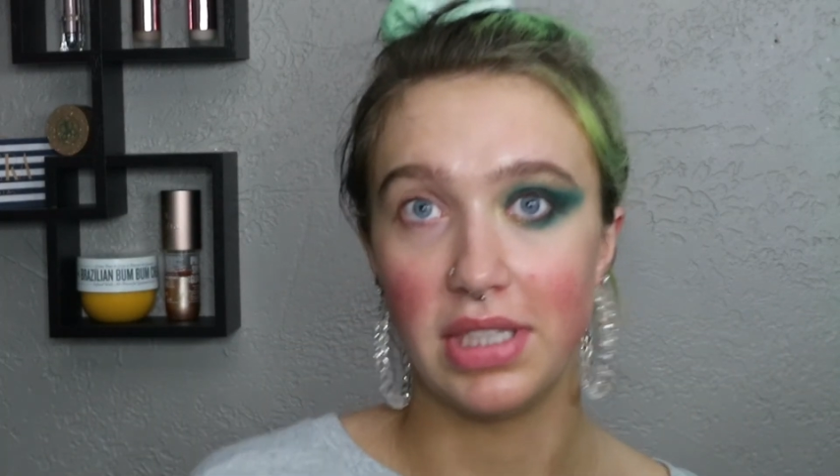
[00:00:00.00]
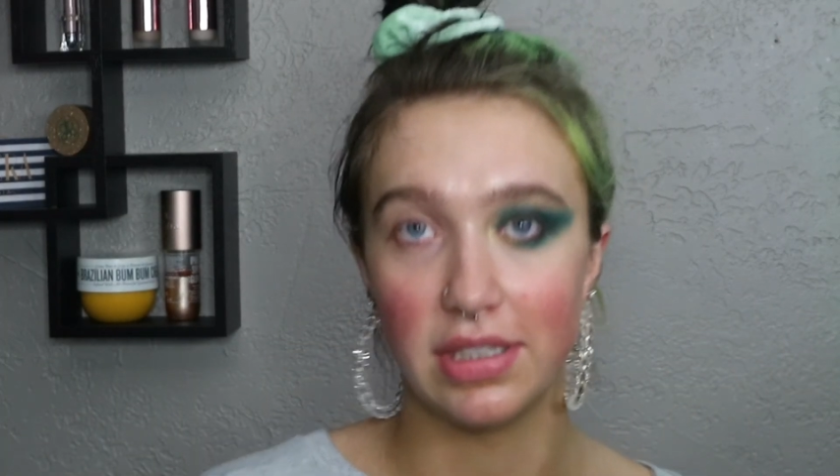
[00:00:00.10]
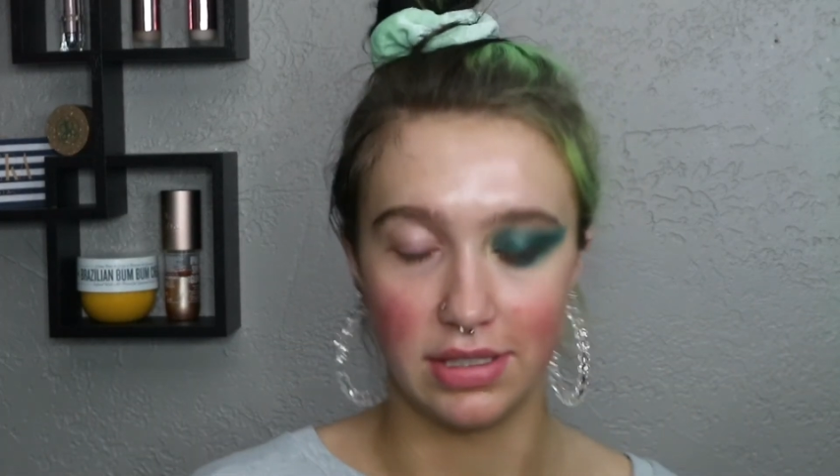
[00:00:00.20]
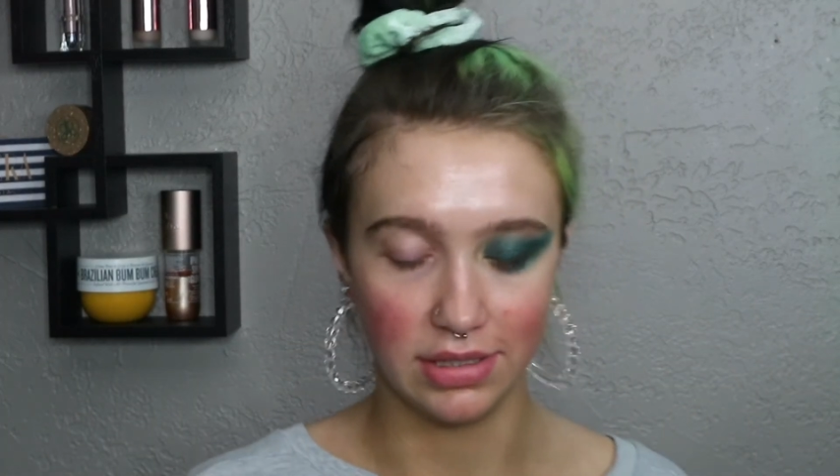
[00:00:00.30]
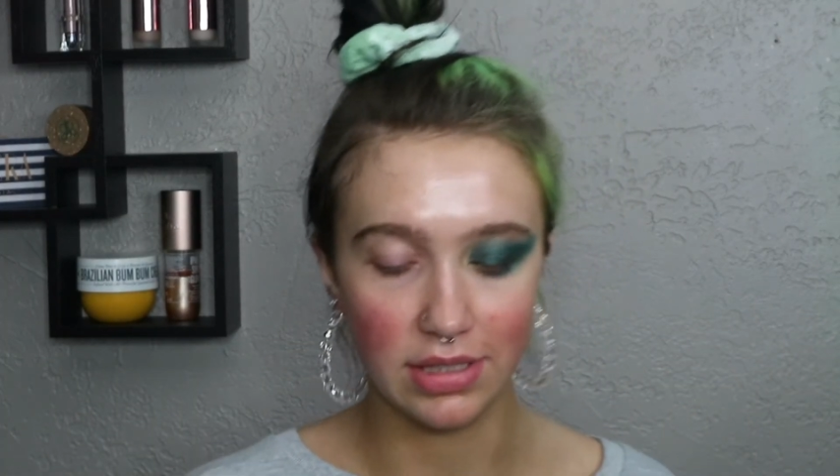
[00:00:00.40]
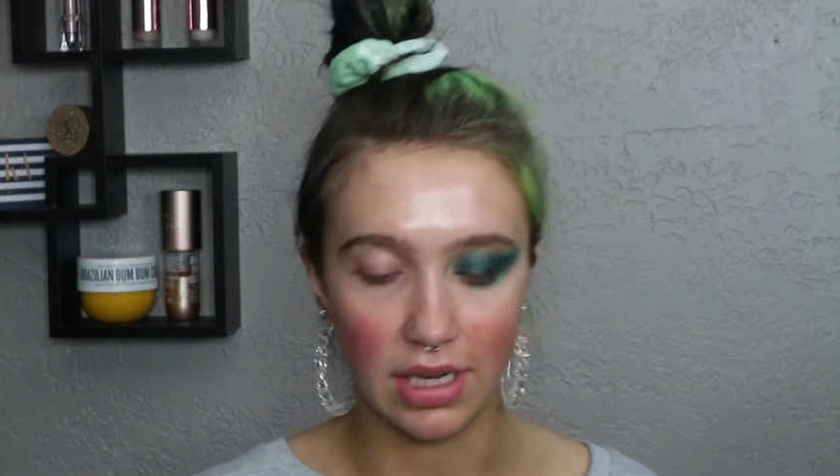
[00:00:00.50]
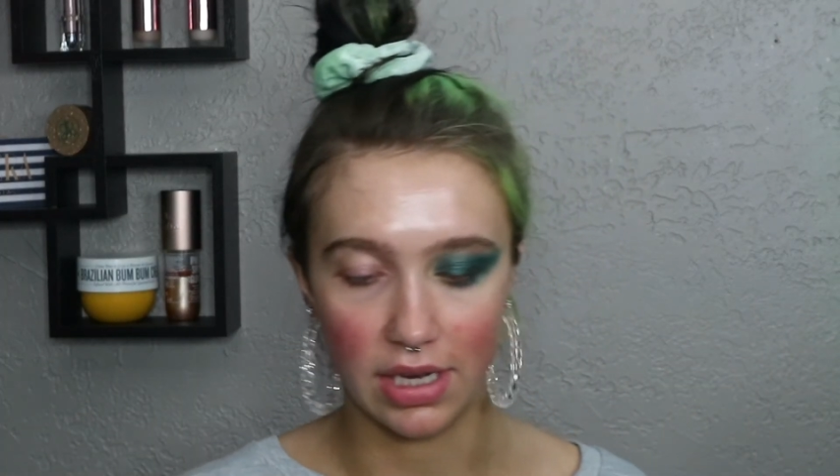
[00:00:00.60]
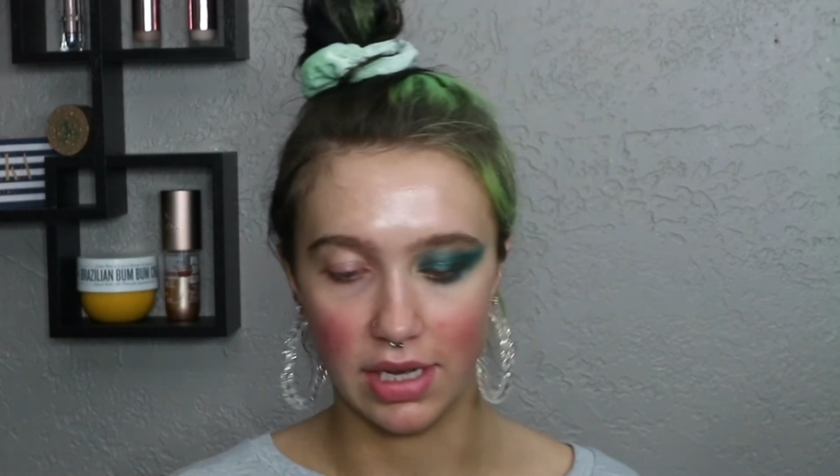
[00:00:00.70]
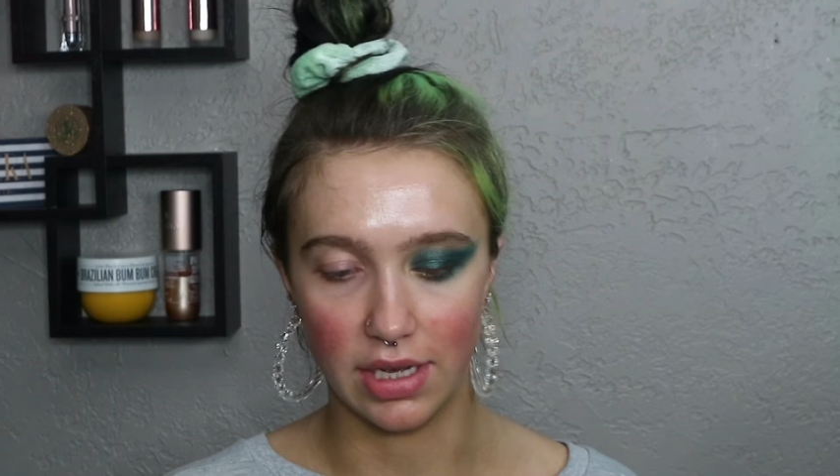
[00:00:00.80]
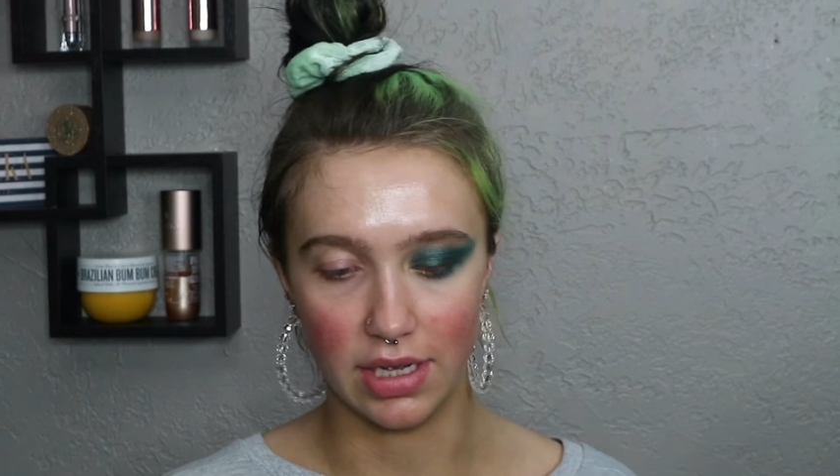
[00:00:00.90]
because
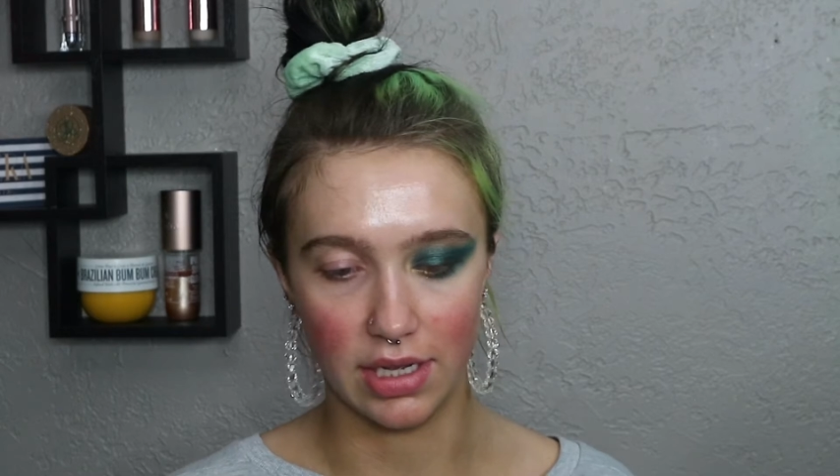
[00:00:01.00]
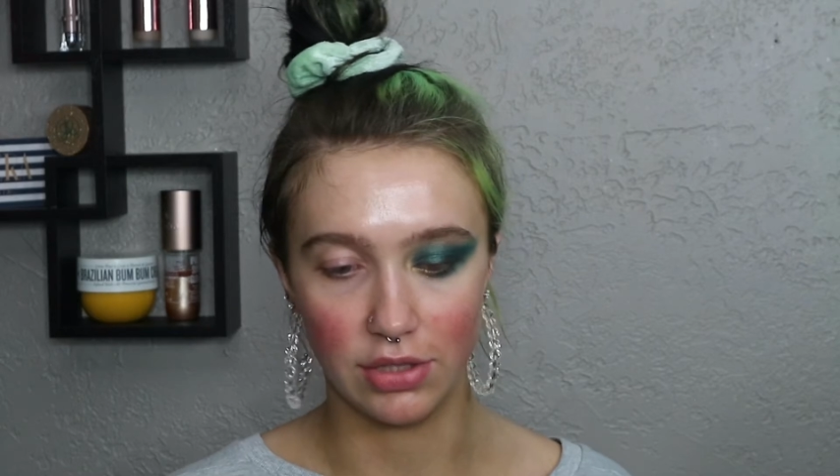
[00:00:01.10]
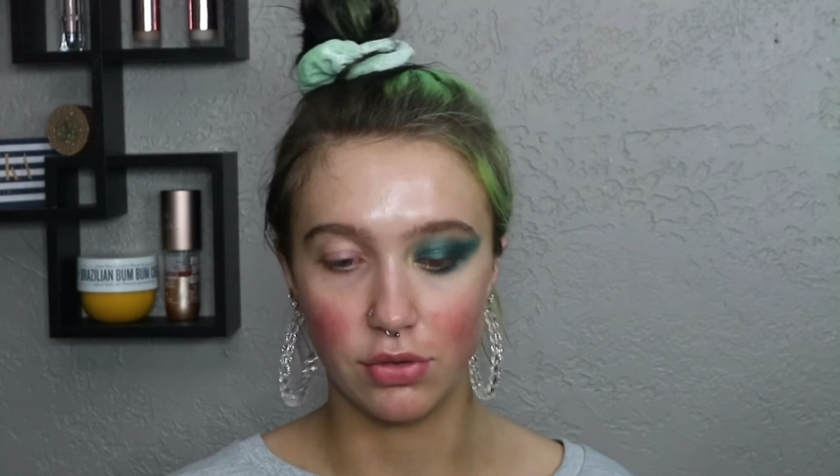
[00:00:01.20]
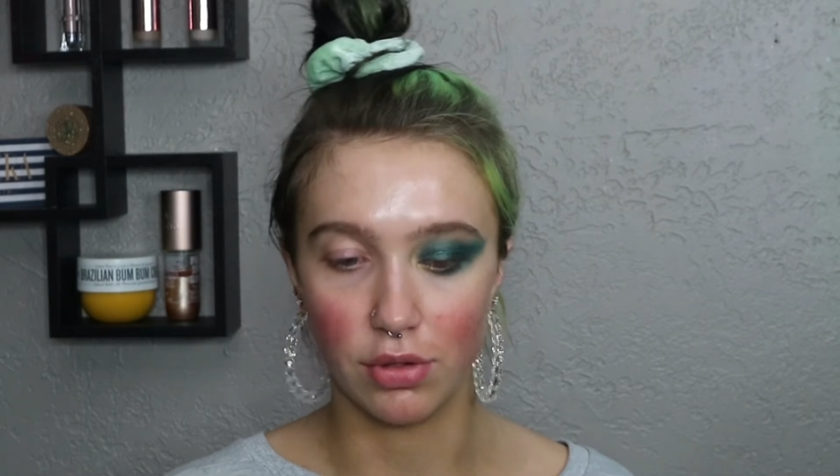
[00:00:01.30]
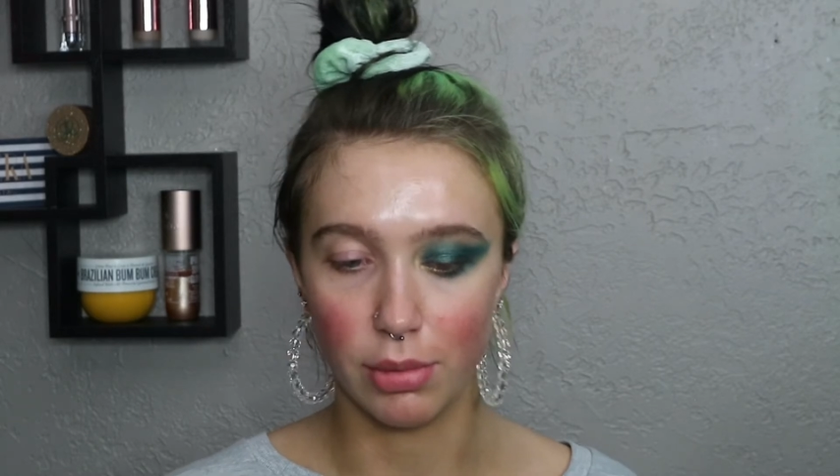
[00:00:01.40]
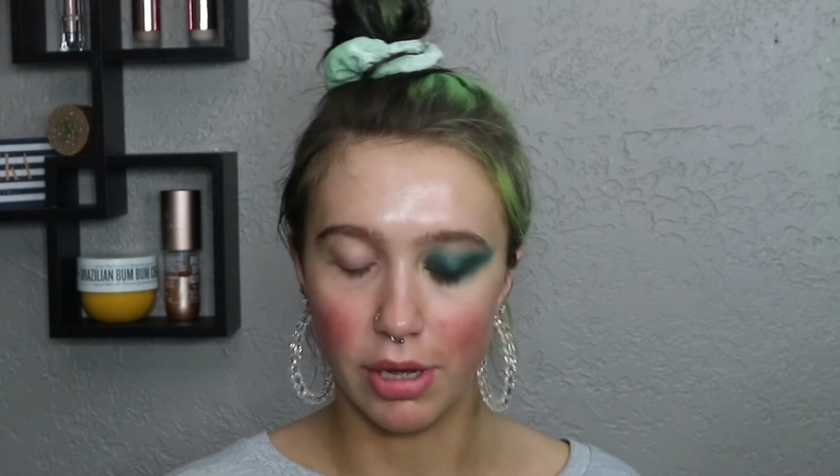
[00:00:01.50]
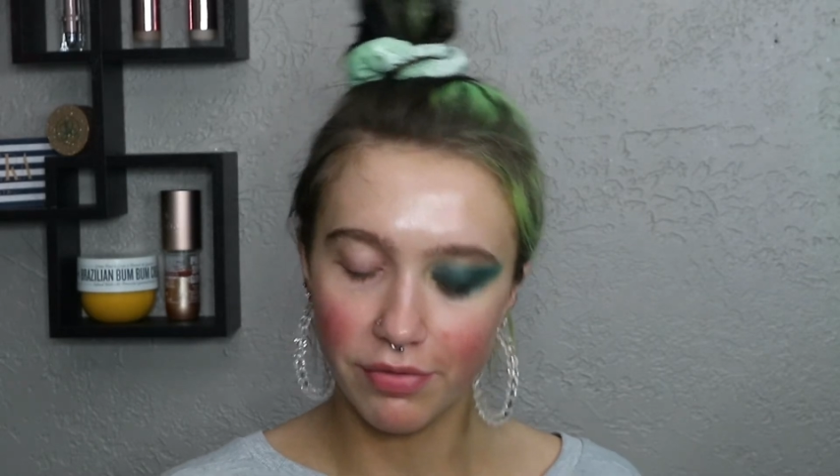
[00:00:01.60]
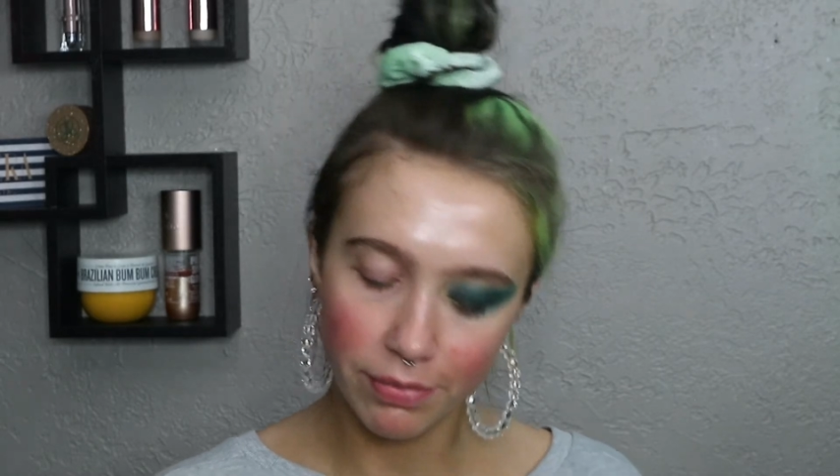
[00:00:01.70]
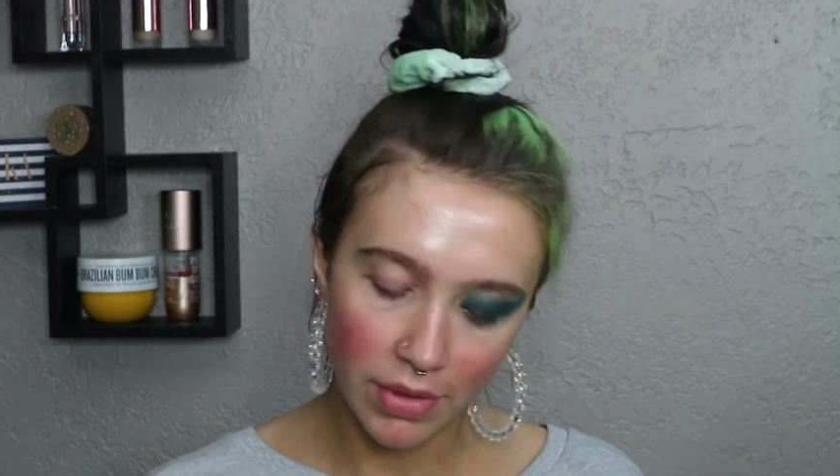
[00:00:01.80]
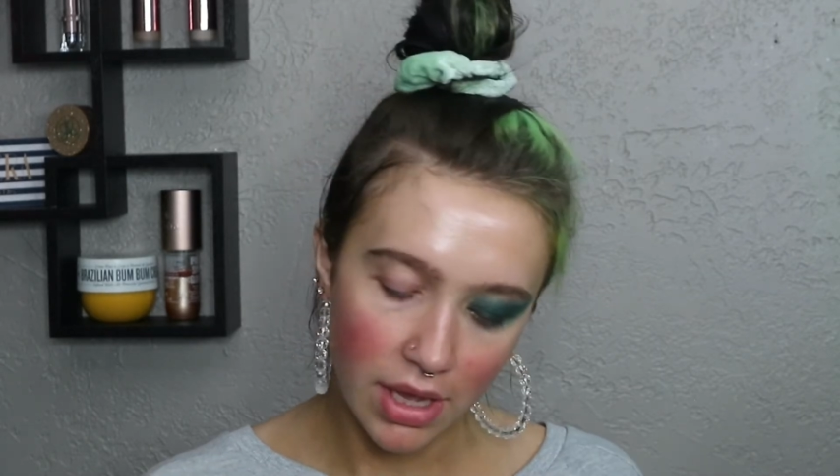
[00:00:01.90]
I tore them off.